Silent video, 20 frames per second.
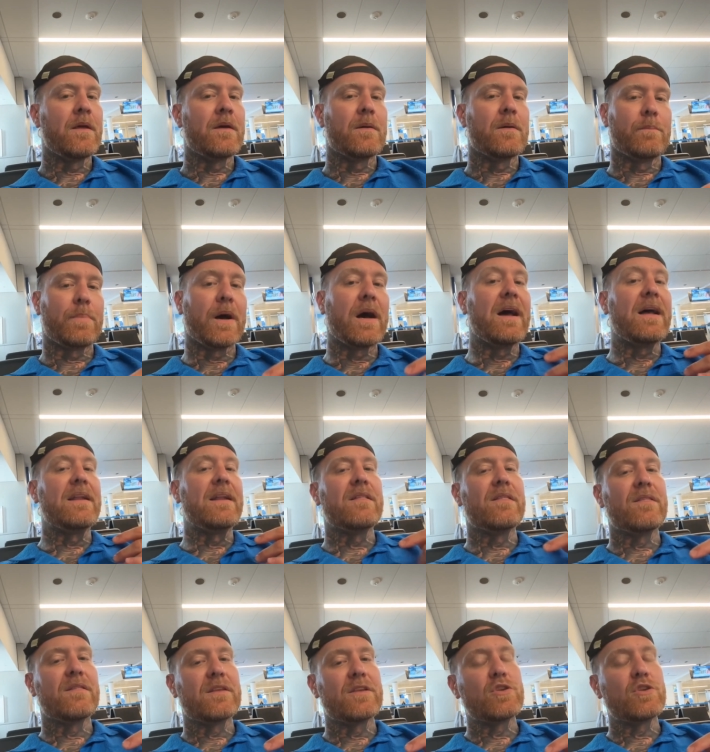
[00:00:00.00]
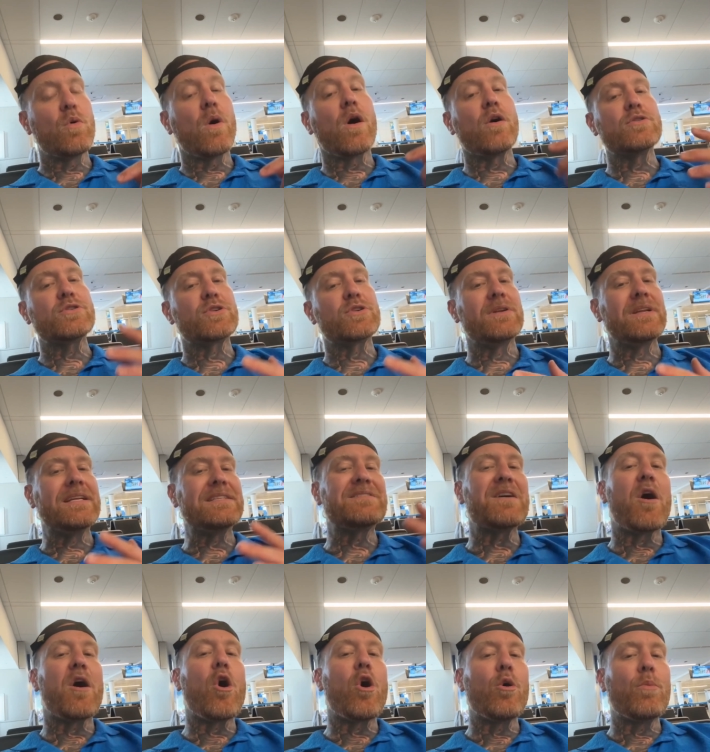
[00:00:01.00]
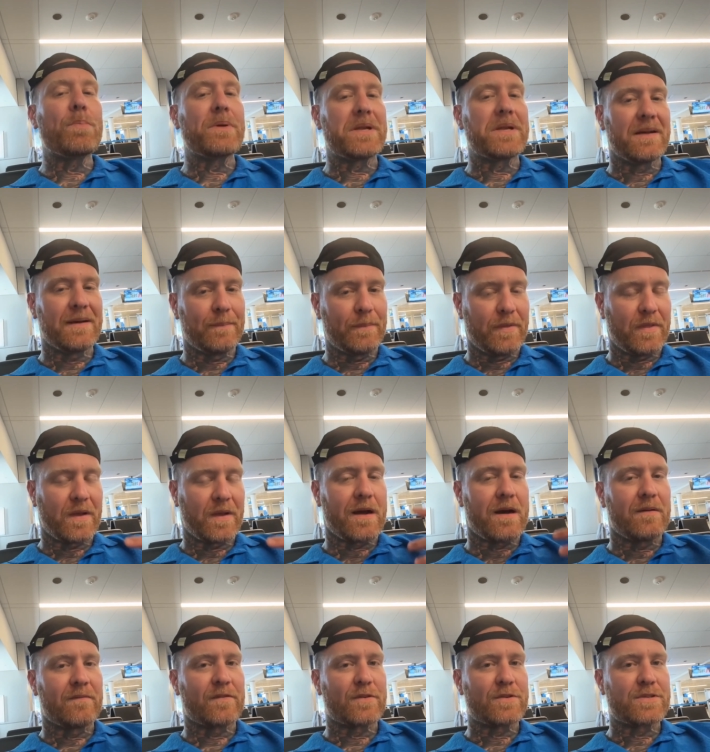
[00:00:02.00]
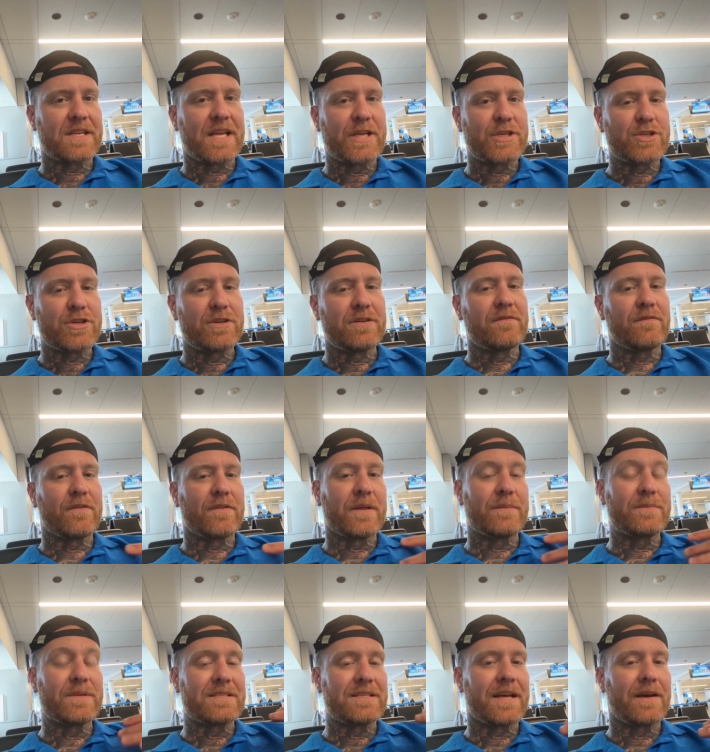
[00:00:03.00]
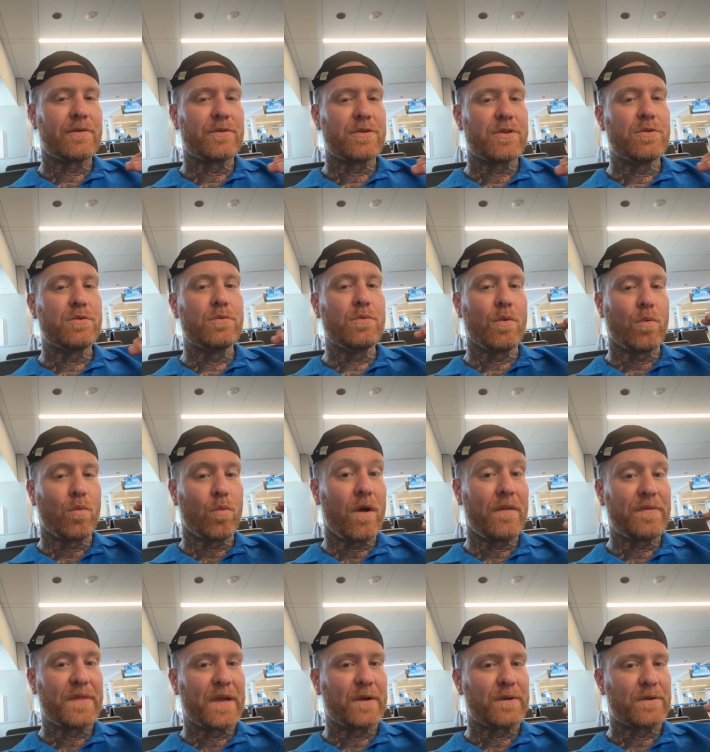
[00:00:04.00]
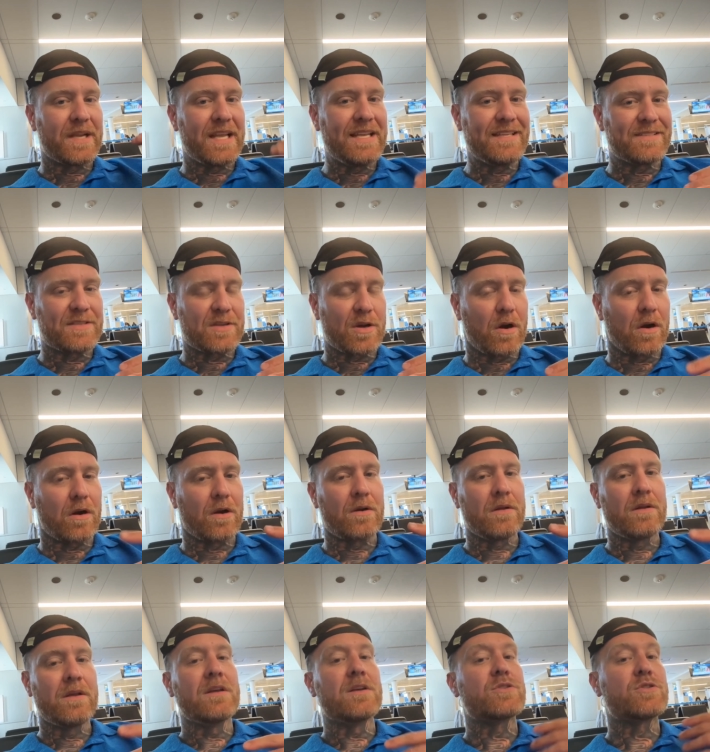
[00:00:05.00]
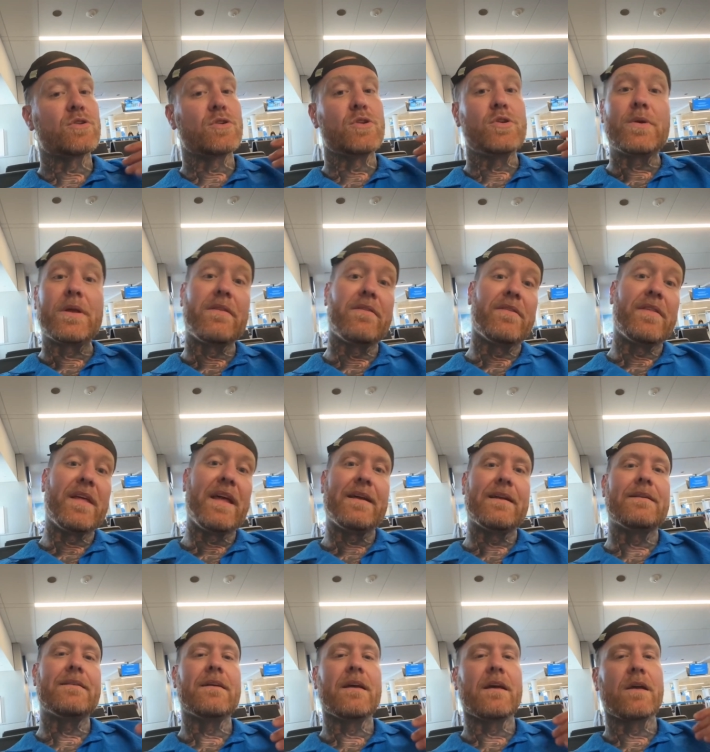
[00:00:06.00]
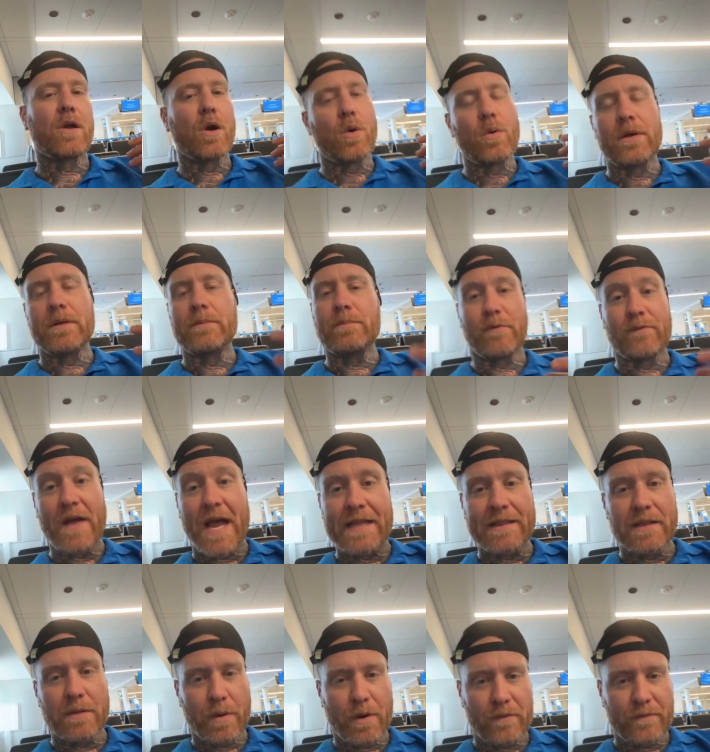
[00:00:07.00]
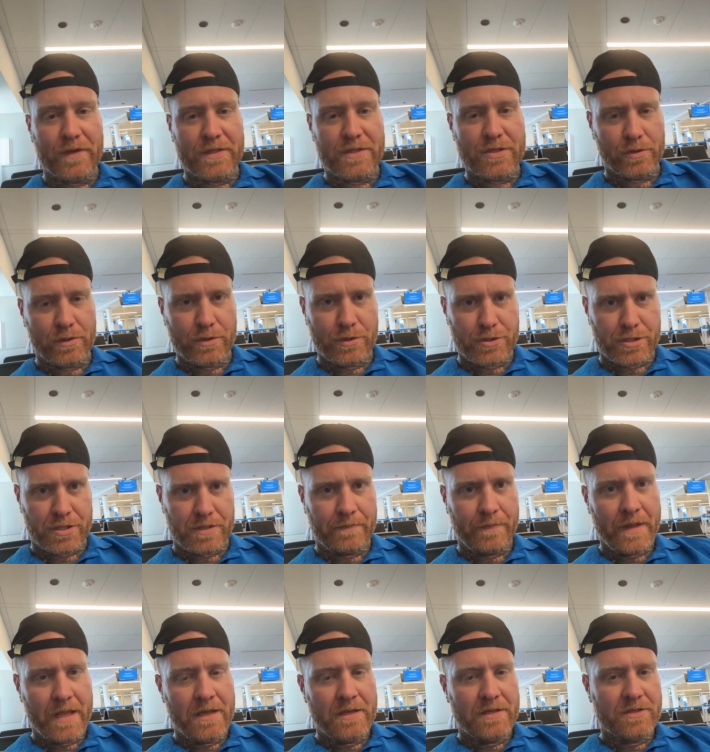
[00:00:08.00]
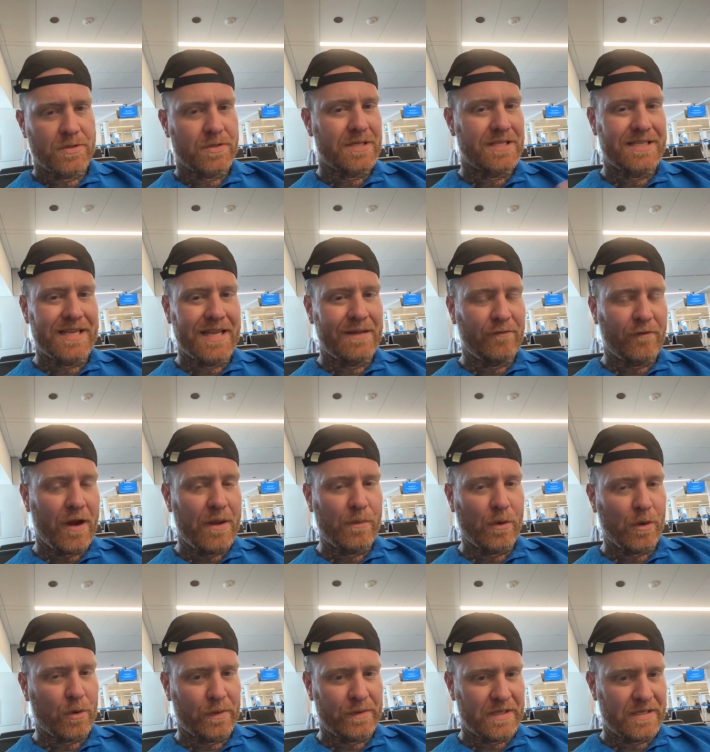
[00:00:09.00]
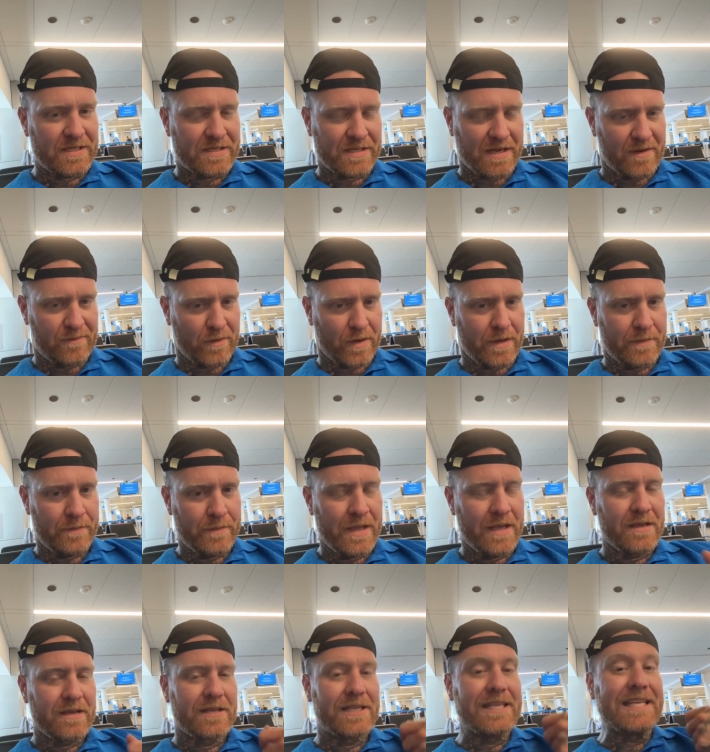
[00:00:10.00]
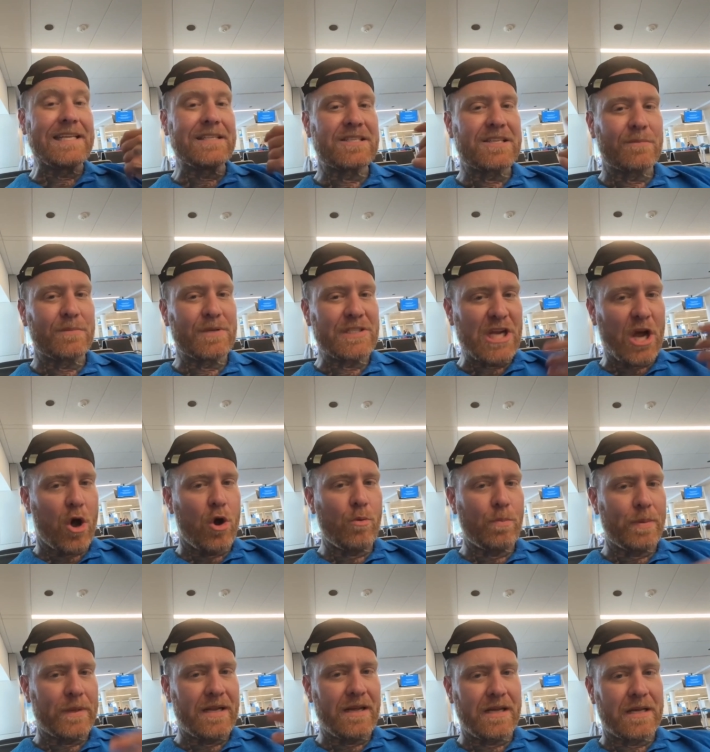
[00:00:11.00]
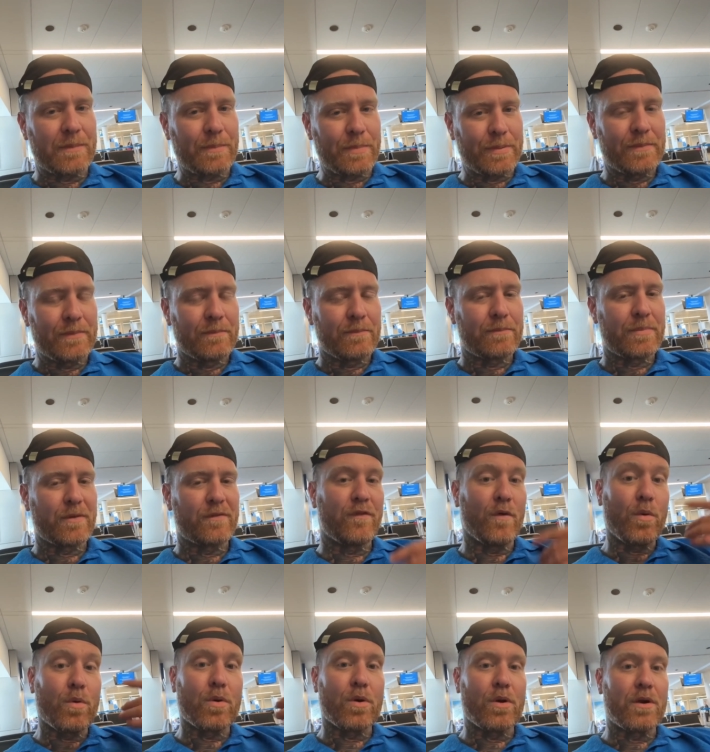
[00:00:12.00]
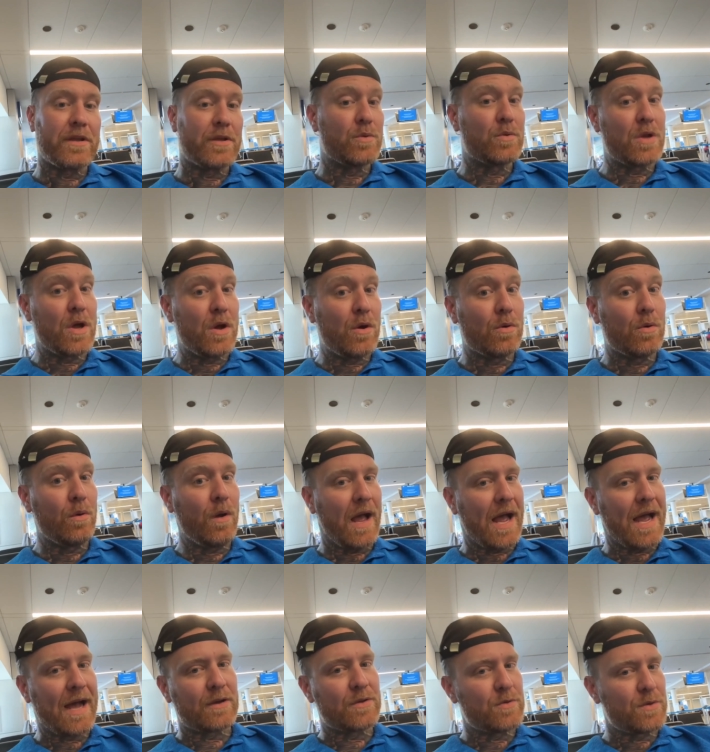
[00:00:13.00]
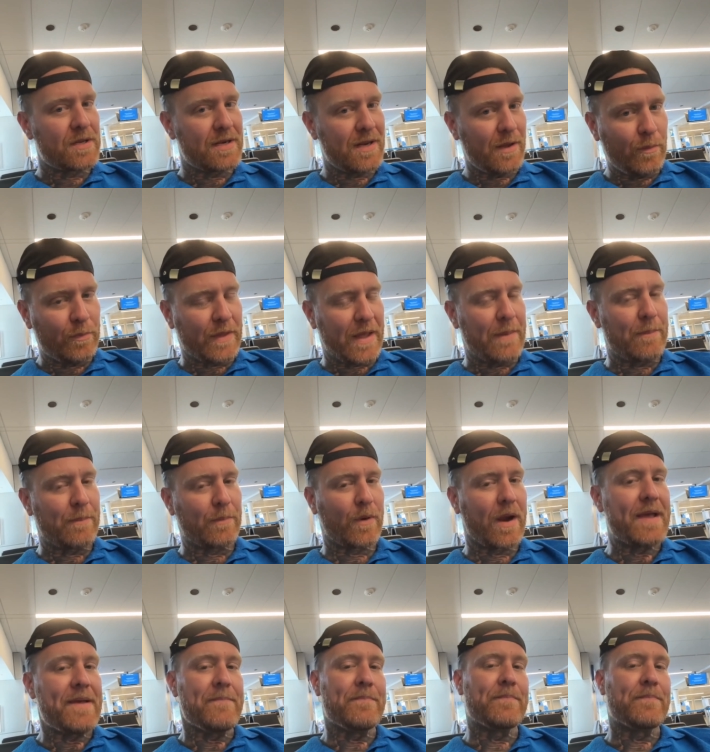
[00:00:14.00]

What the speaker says: but you also need to open up the conversation for them to tell you what their needs are, so you can then go and provide the perfect solution. So it's the same framework with the discovery. You need someone to open up before you know how you can help them, right?